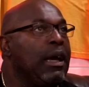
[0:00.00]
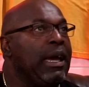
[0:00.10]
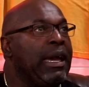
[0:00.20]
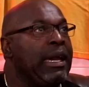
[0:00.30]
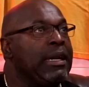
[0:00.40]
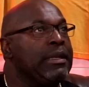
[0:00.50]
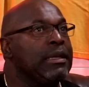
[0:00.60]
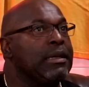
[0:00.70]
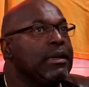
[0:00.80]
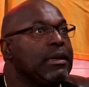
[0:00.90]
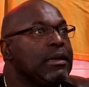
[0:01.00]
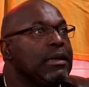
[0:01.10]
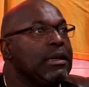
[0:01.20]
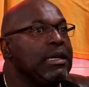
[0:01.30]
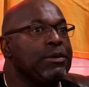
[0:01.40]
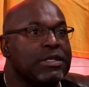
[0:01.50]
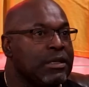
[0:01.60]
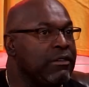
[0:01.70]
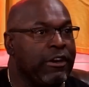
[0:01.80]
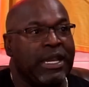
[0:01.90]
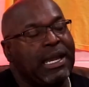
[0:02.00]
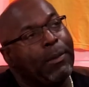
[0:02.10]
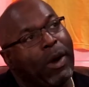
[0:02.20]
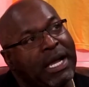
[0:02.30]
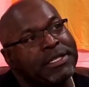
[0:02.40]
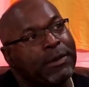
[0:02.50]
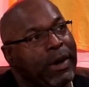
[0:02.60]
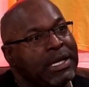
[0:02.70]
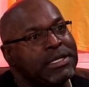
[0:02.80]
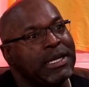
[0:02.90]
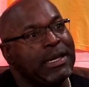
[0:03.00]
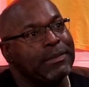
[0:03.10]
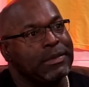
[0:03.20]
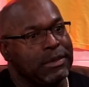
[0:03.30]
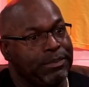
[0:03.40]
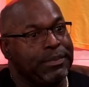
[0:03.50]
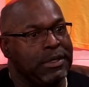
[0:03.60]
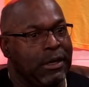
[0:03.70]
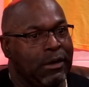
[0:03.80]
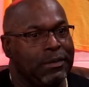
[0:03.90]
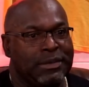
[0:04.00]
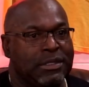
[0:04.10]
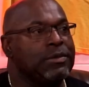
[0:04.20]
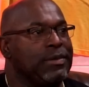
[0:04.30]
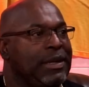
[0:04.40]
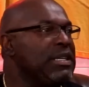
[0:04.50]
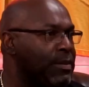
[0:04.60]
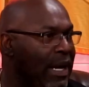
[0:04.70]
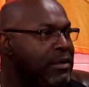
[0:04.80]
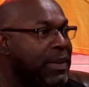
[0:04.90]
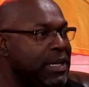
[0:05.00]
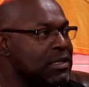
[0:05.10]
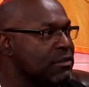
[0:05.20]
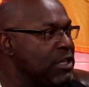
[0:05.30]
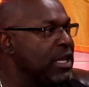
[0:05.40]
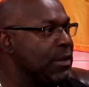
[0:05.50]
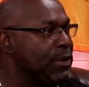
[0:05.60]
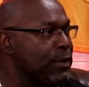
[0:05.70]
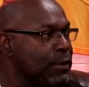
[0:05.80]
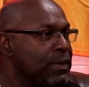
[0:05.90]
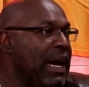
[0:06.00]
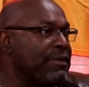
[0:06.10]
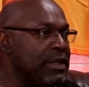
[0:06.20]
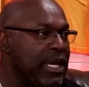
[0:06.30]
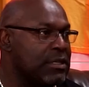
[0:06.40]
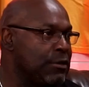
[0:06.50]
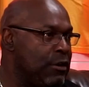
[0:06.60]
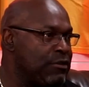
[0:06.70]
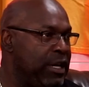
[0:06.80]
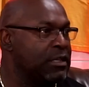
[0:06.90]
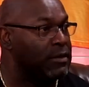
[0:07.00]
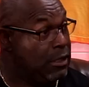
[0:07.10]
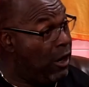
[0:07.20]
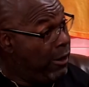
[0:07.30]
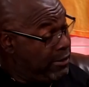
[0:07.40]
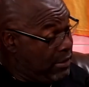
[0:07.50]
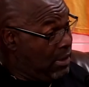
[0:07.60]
And he was in the ring and I'm watching him, you know, he's about to make his re-debut after neck surgery at the Garden.